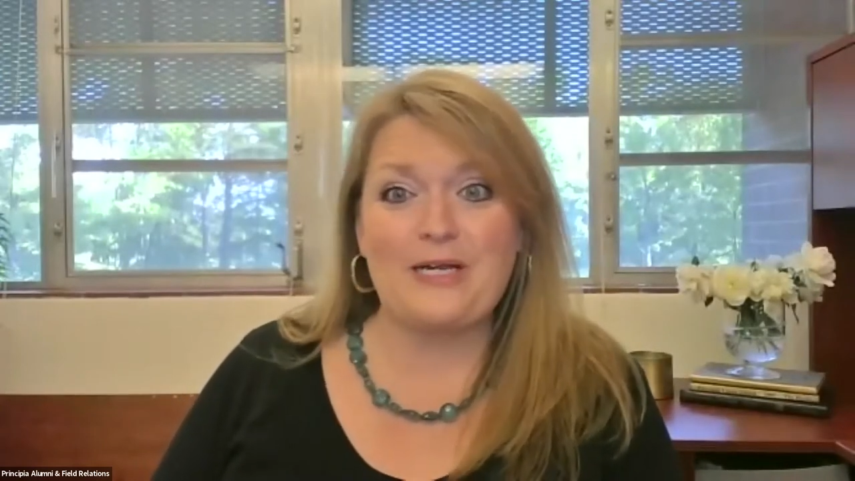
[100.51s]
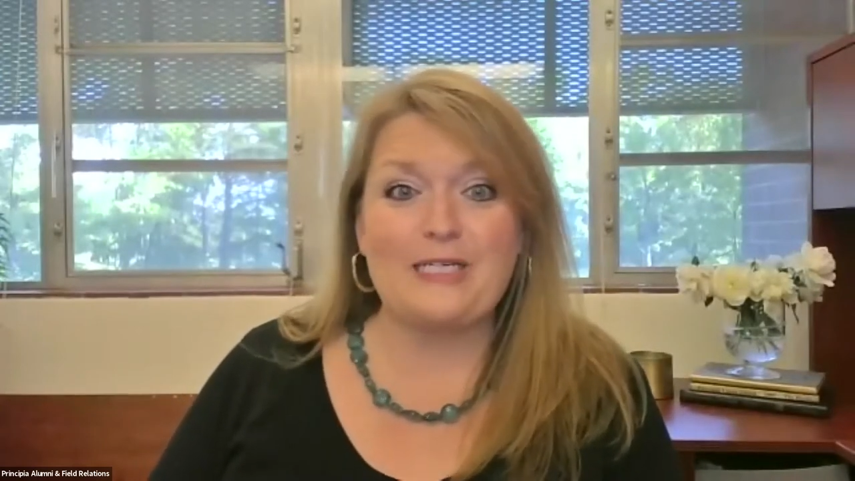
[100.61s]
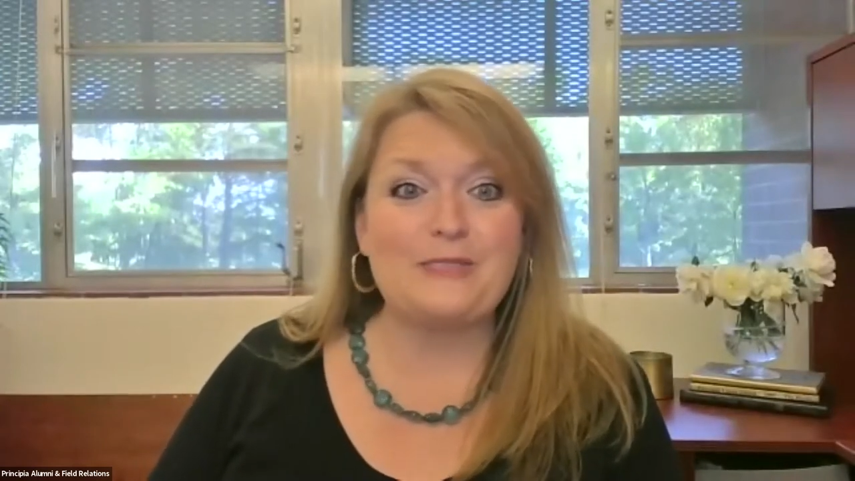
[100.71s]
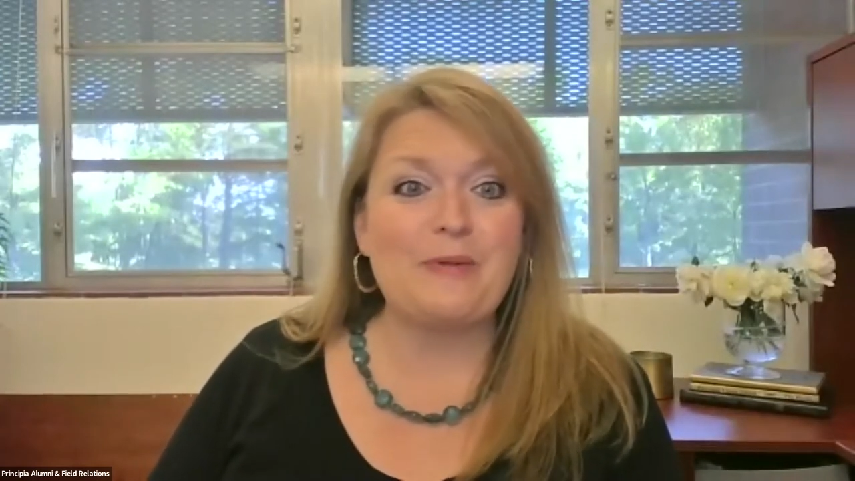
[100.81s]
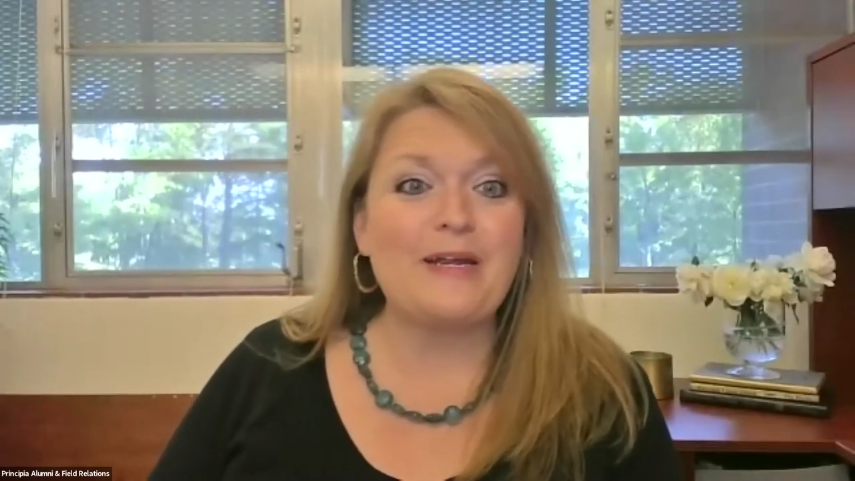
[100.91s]

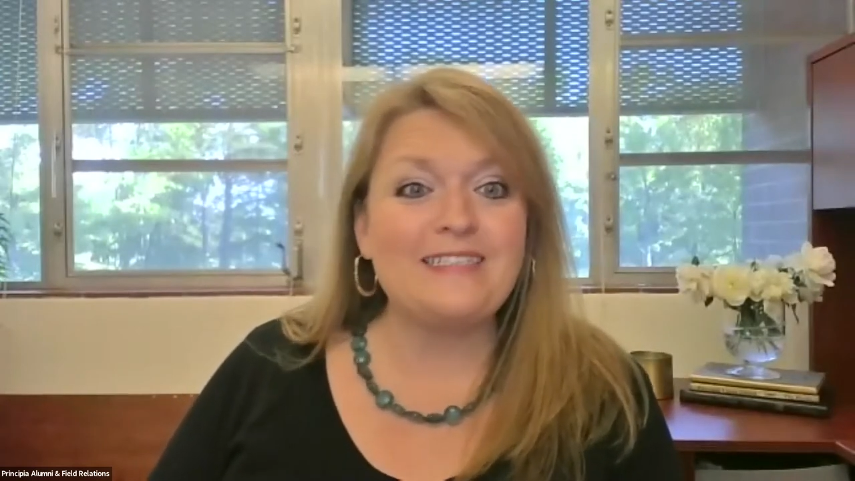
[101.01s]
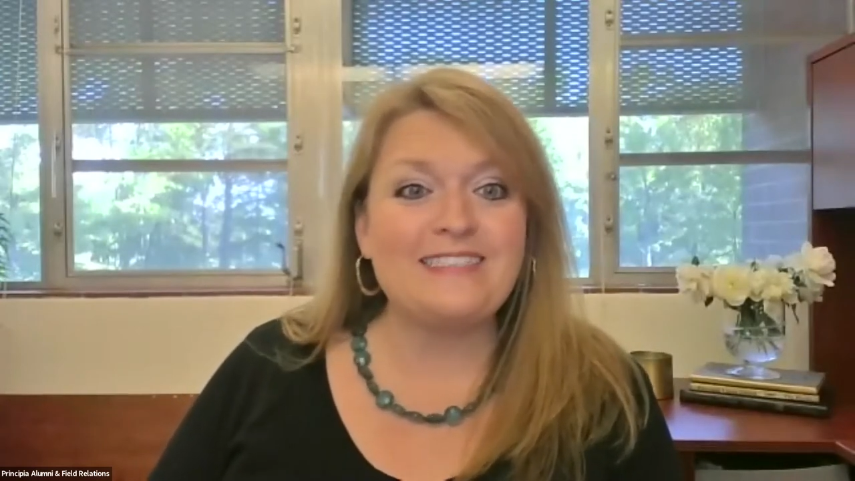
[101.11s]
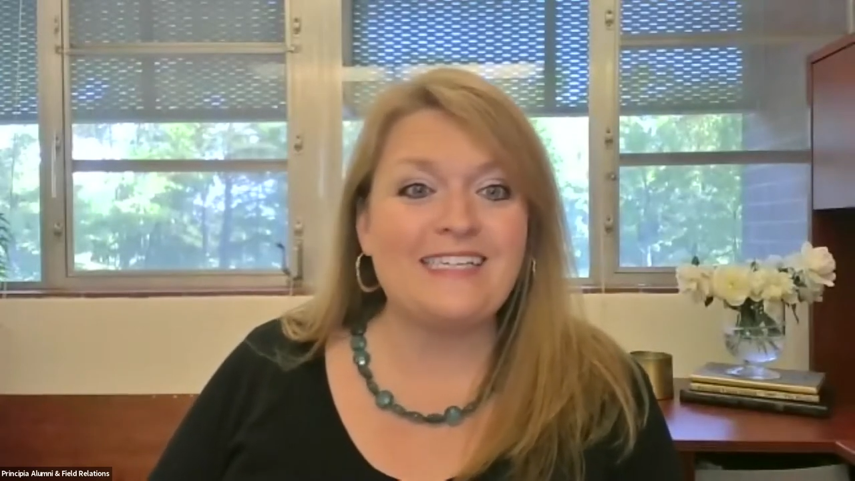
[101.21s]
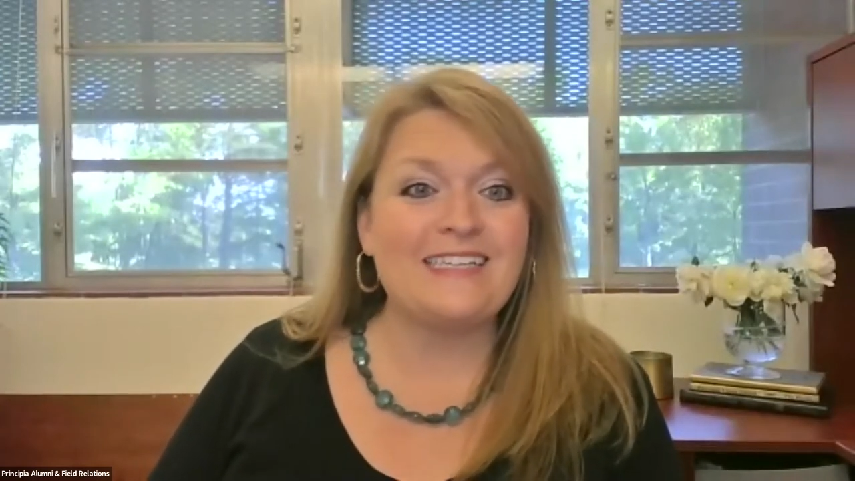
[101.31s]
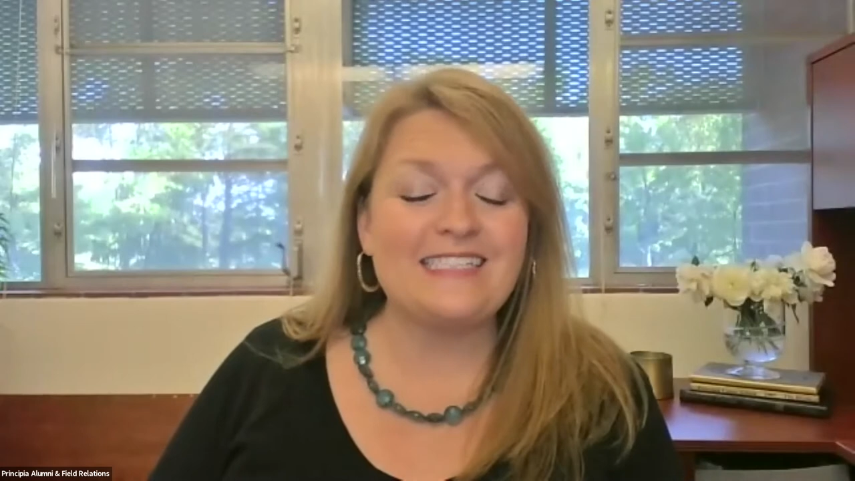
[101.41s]

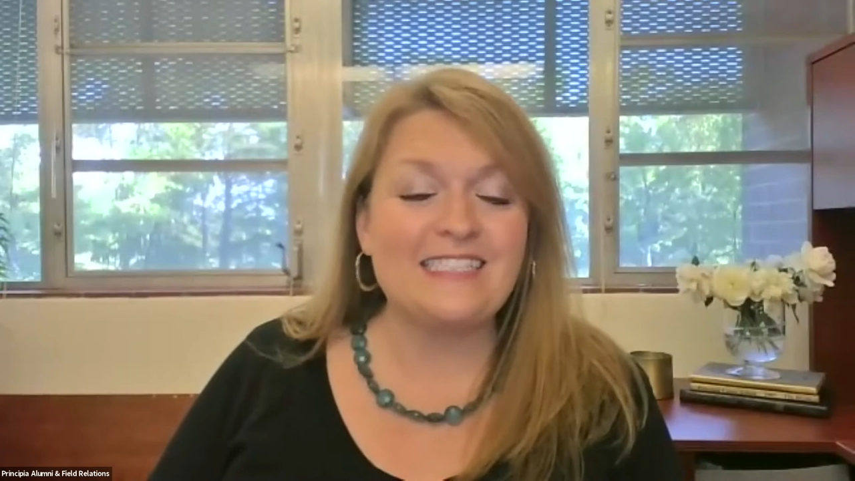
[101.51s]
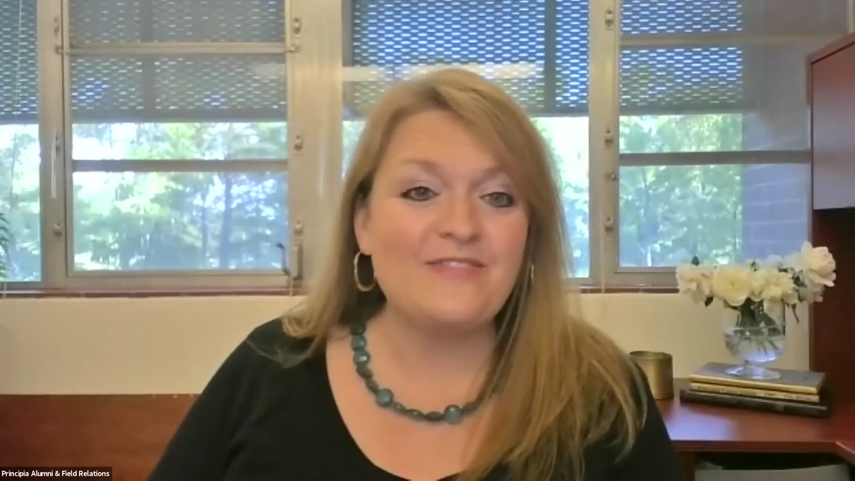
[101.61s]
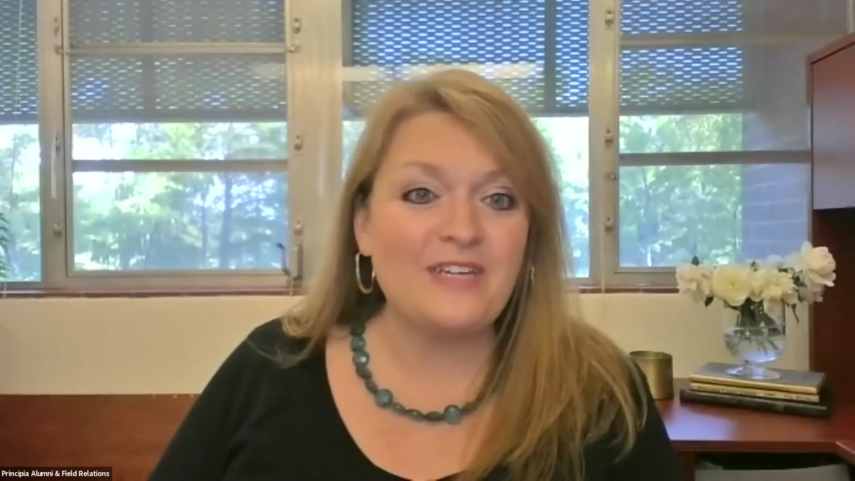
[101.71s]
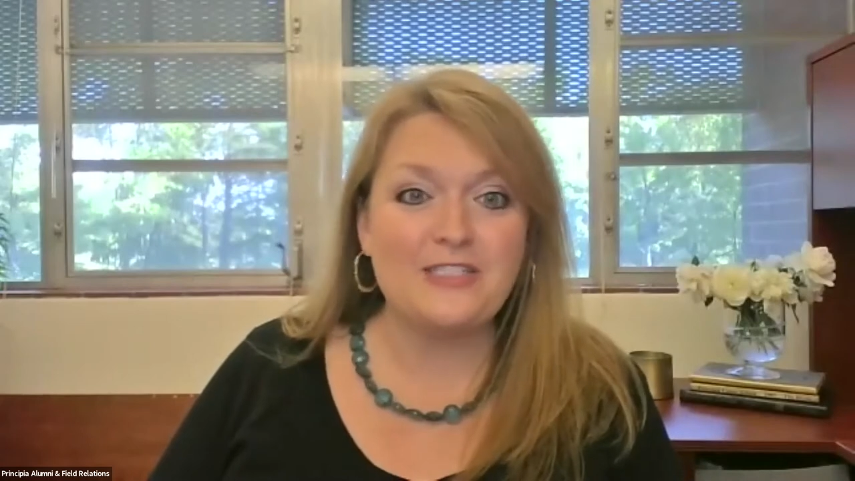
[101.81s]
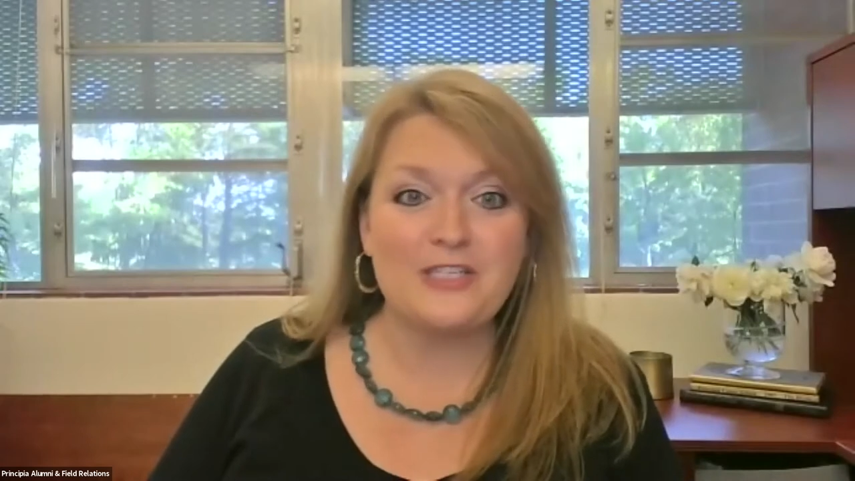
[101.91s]
experiencing this
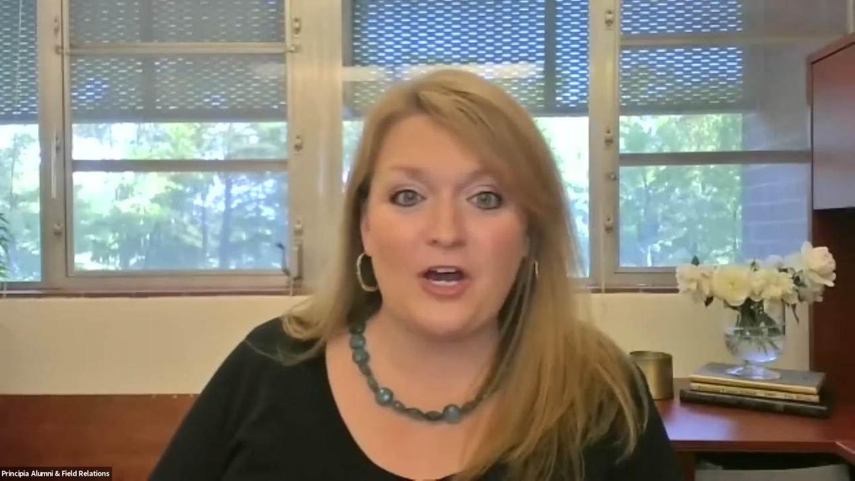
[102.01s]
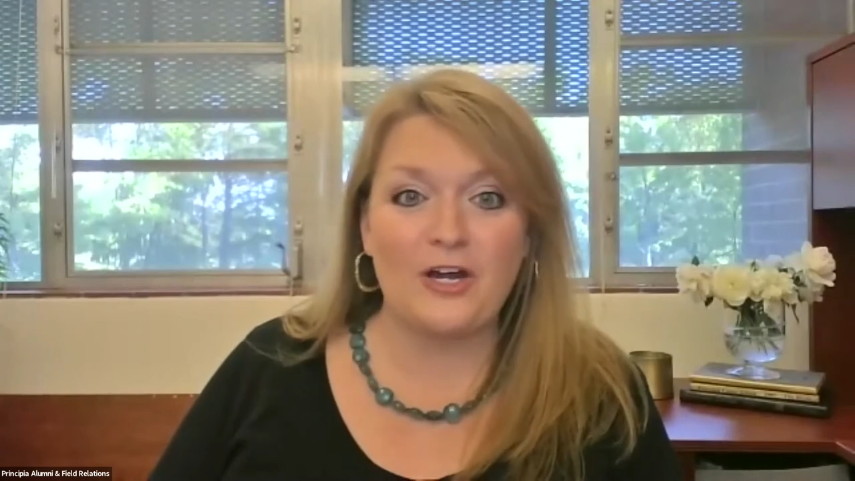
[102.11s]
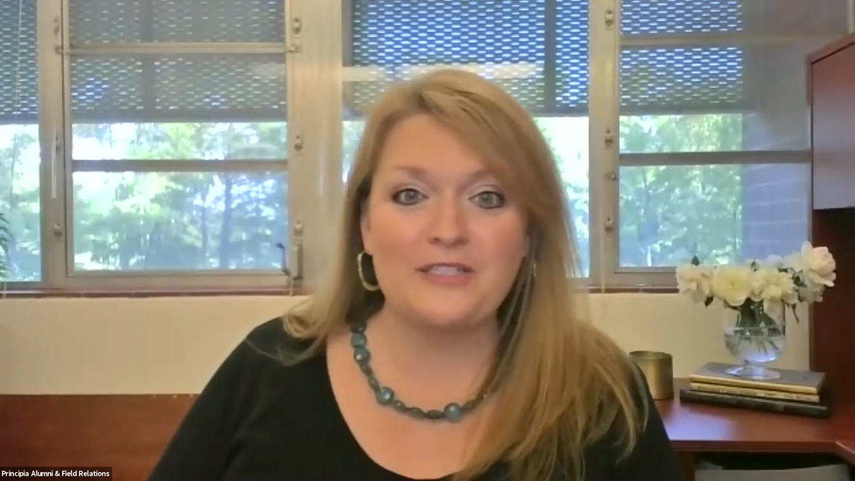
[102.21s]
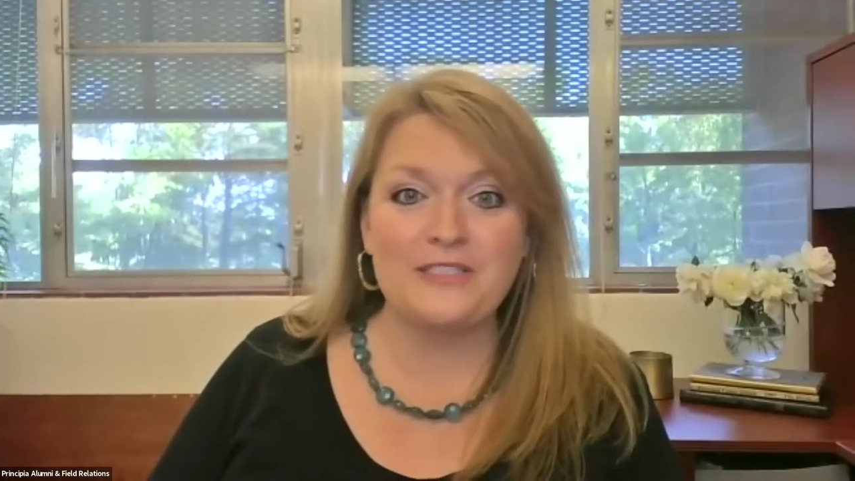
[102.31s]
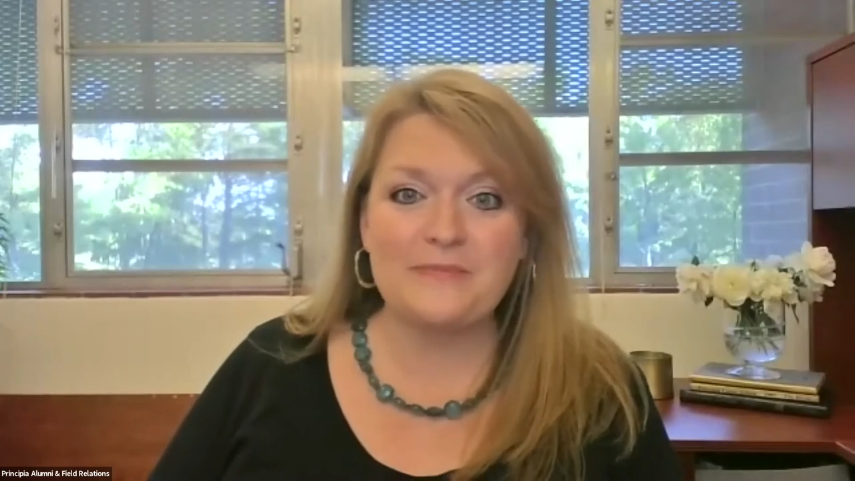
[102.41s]
evening, to
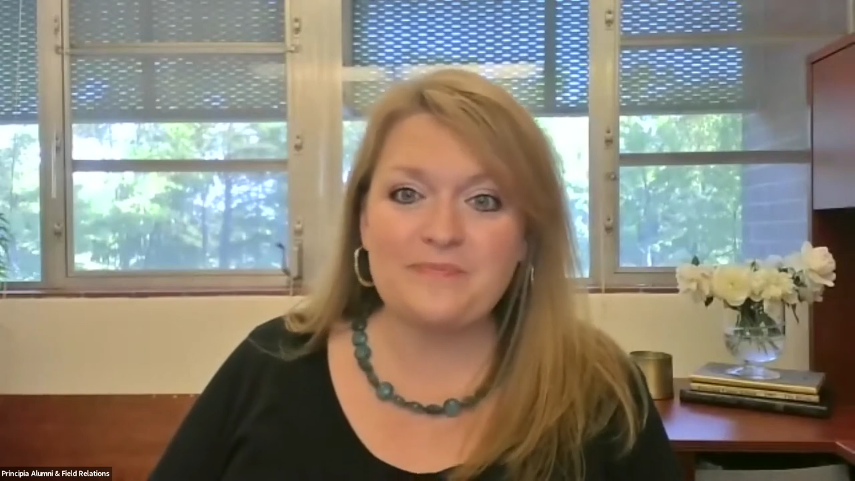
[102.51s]
art.